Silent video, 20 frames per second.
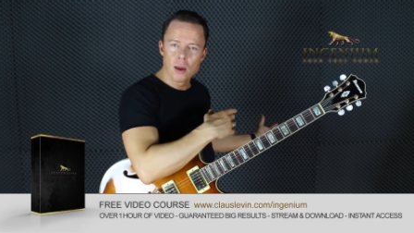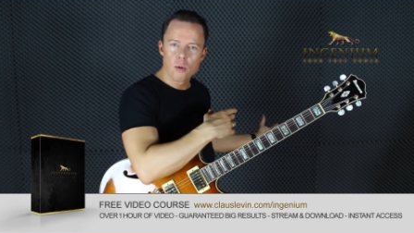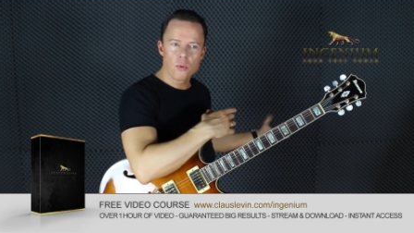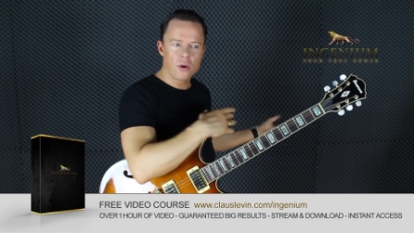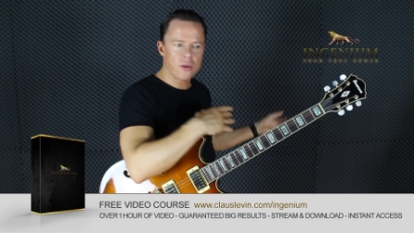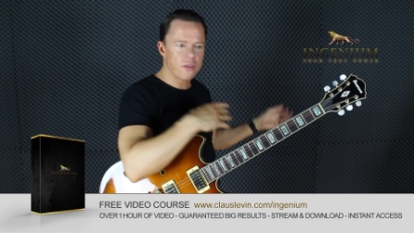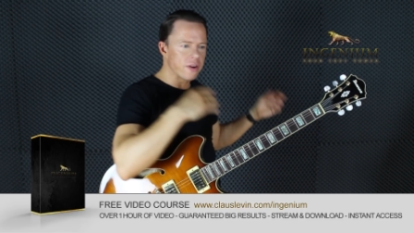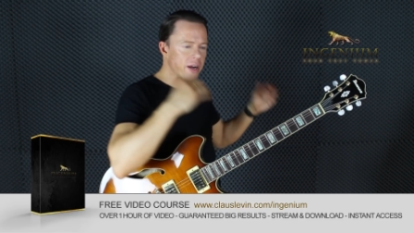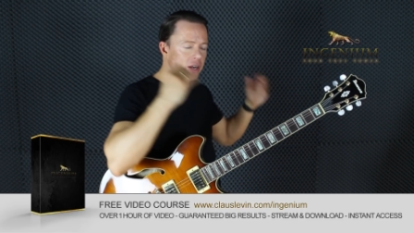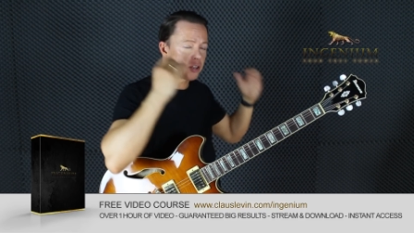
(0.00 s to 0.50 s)

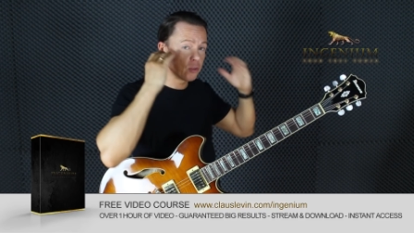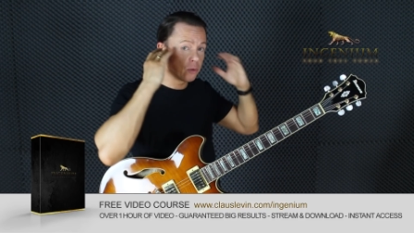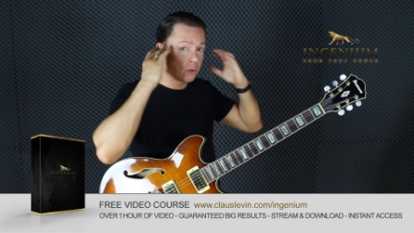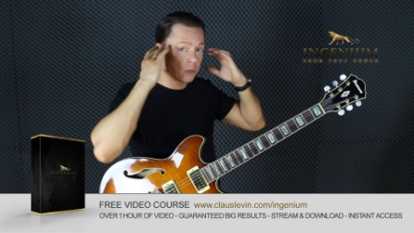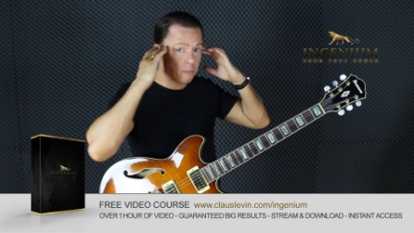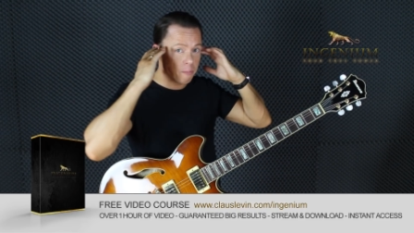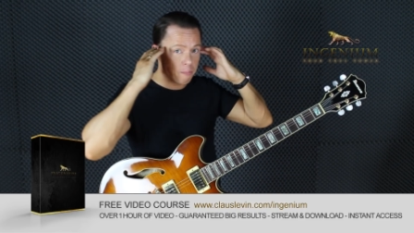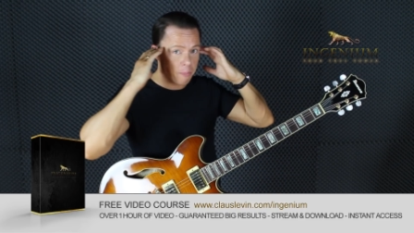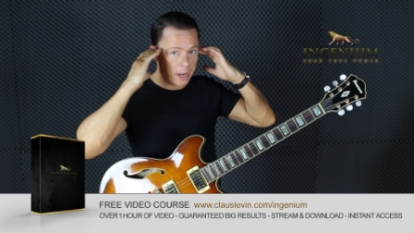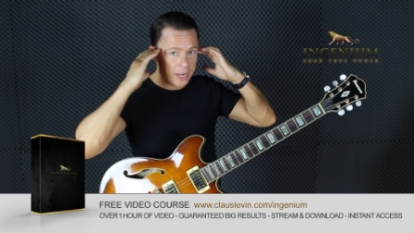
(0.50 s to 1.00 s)
Whether I do
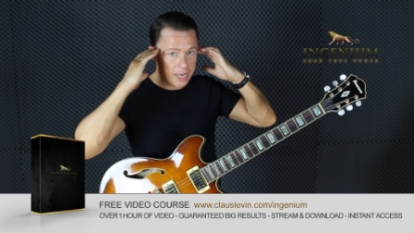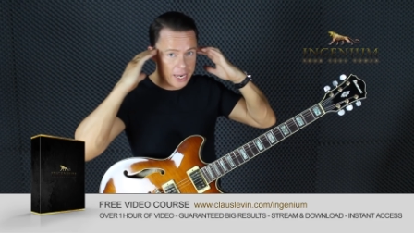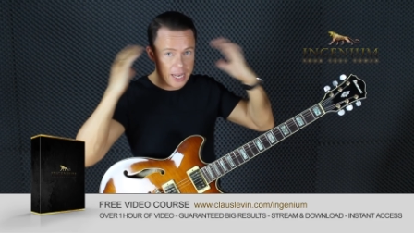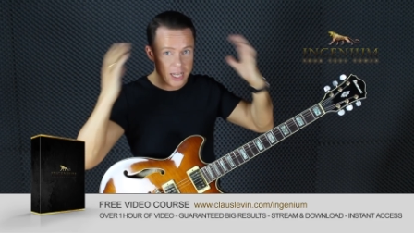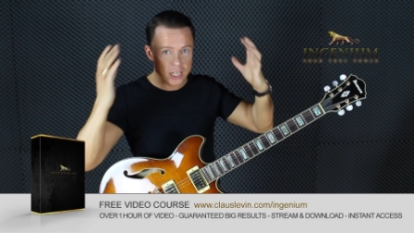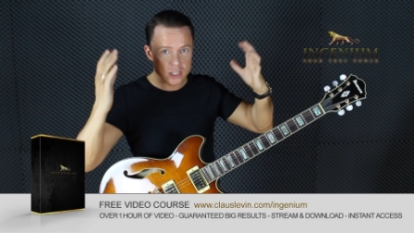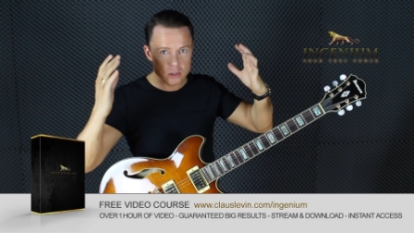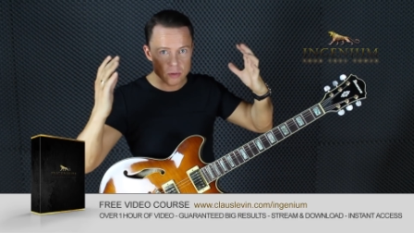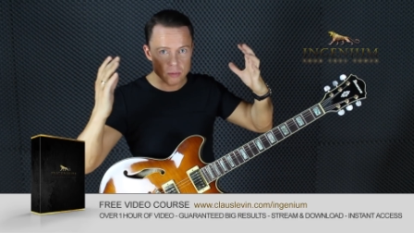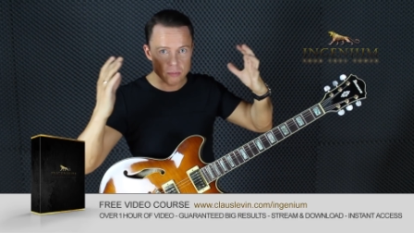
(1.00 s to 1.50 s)
it by
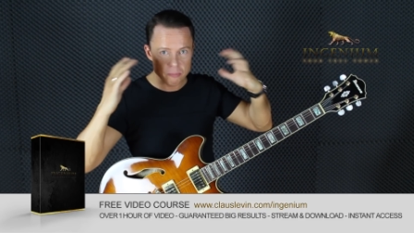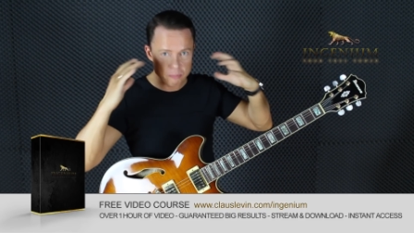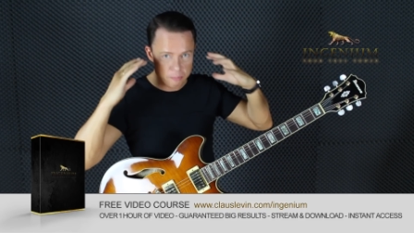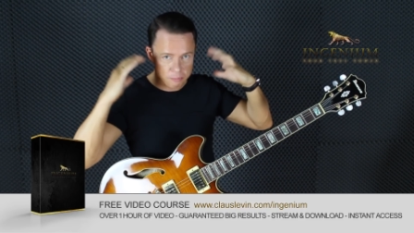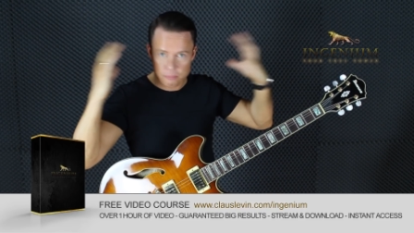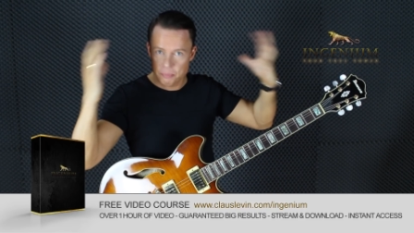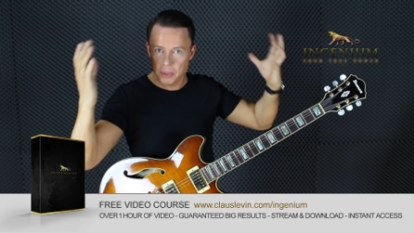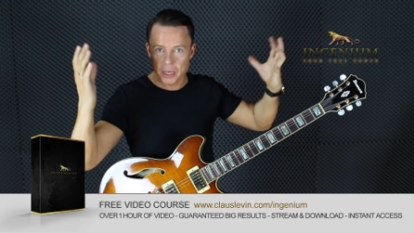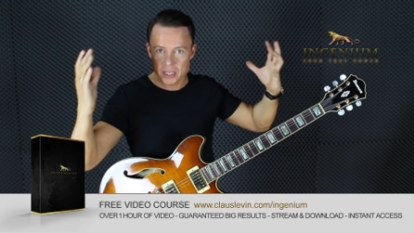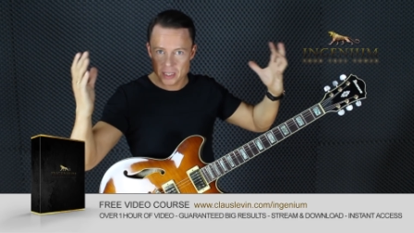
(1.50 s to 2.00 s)
ear,
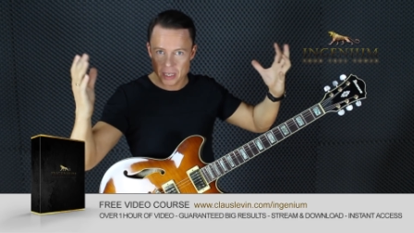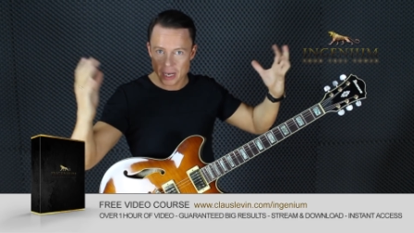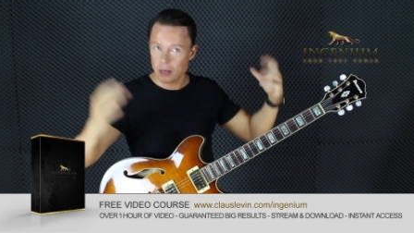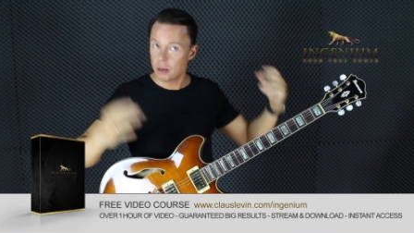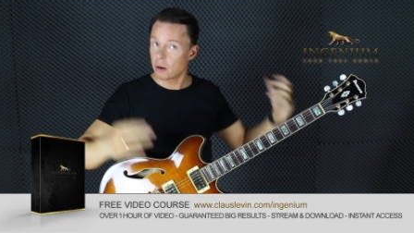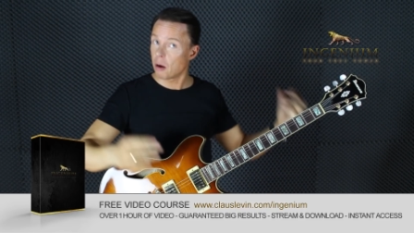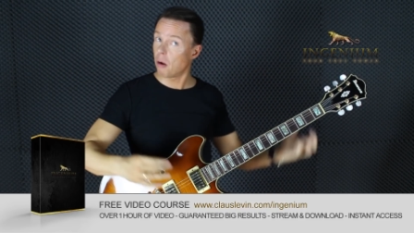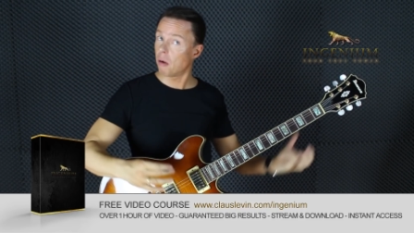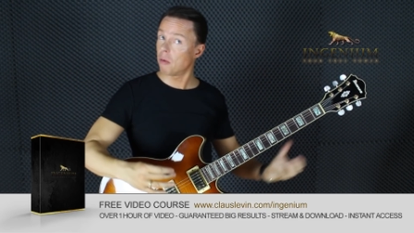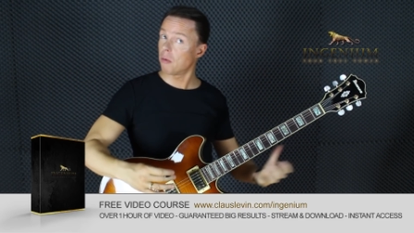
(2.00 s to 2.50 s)
because I
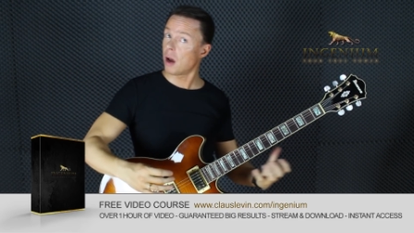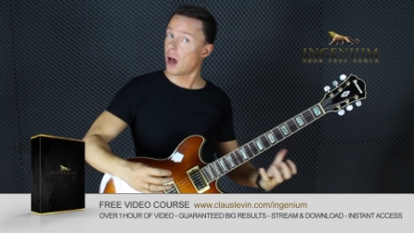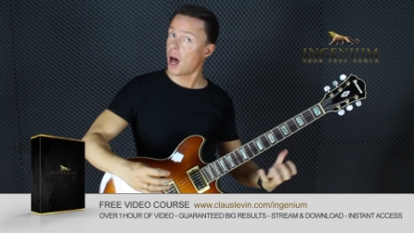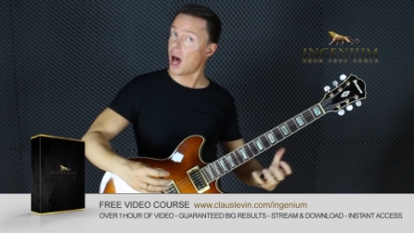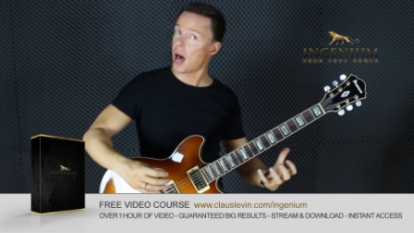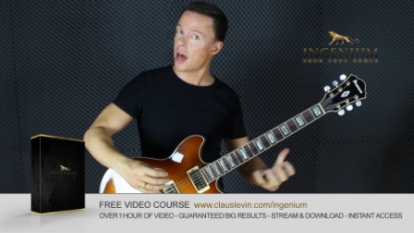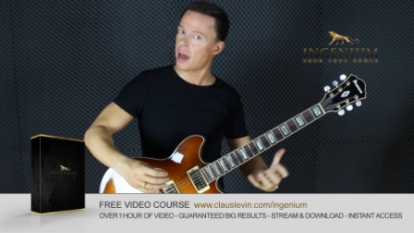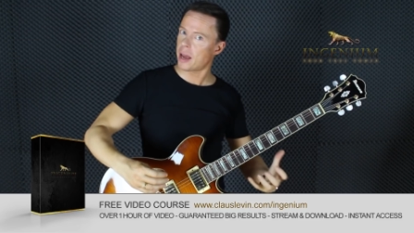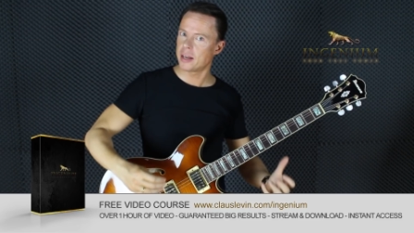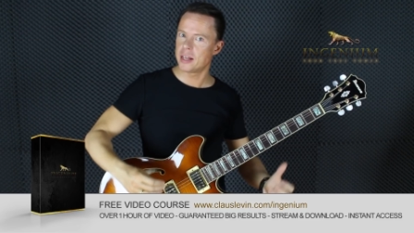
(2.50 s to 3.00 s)
know
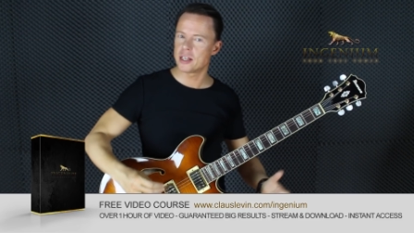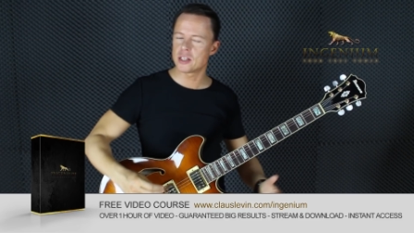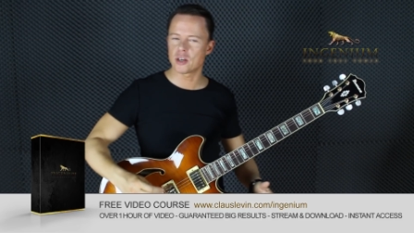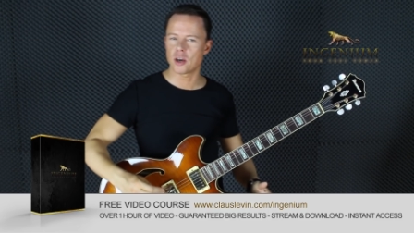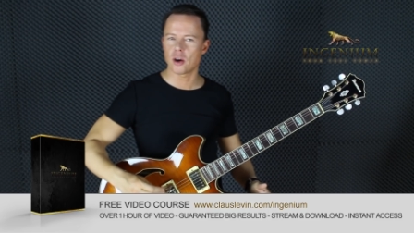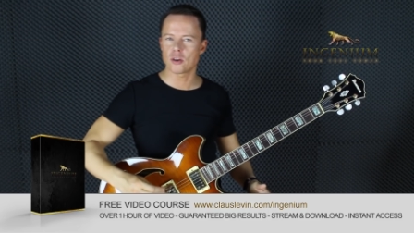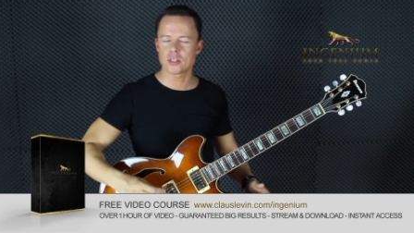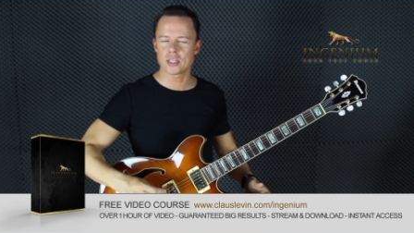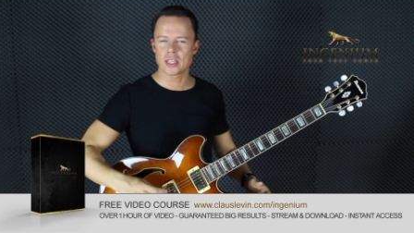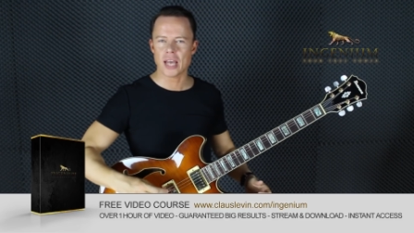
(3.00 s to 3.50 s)
I need to
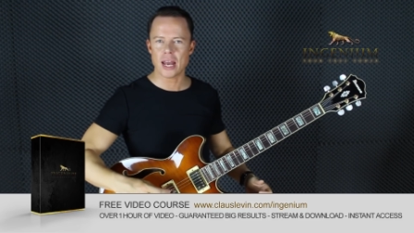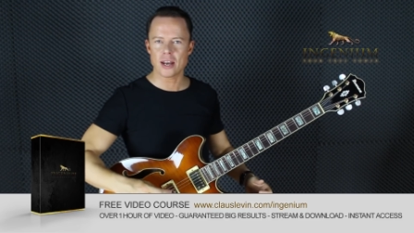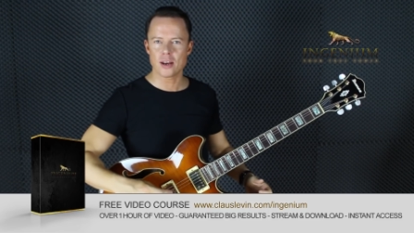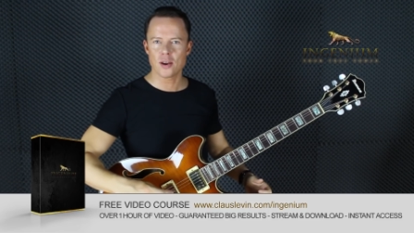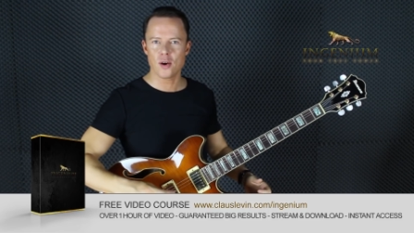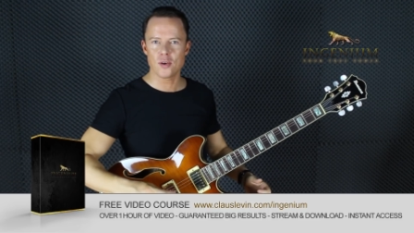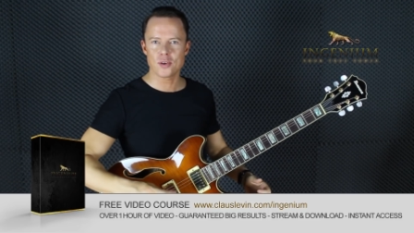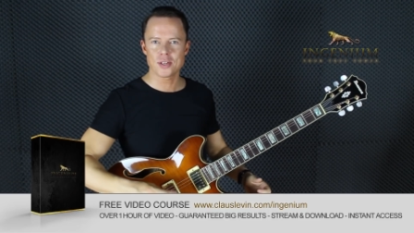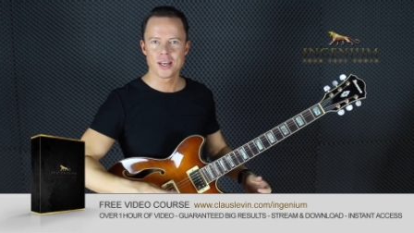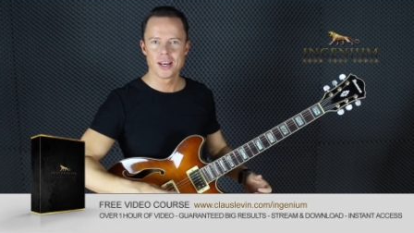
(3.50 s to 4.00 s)
go to that
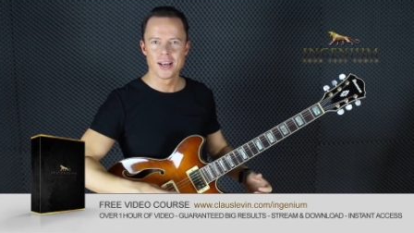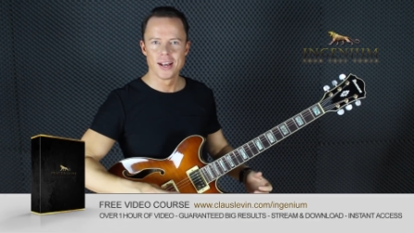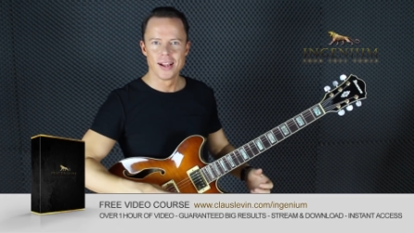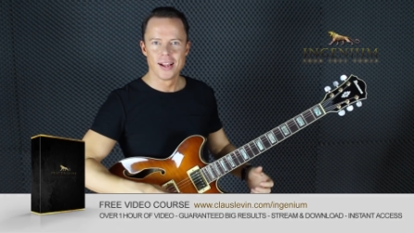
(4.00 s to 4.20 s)
note,